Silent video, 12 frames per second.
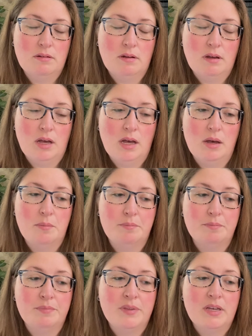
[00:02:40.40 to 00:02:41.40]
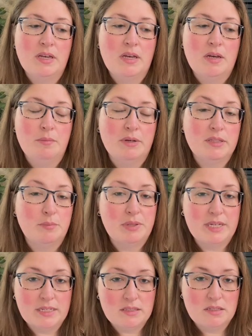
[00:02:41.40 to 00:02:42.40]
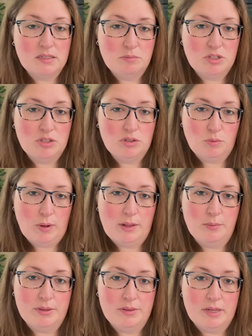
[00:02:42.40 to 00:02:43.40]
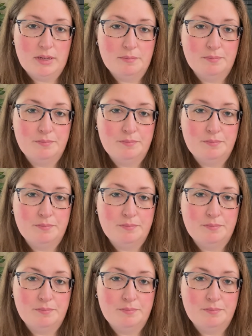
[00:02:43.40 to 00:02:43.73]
but the plants seem to do well with it.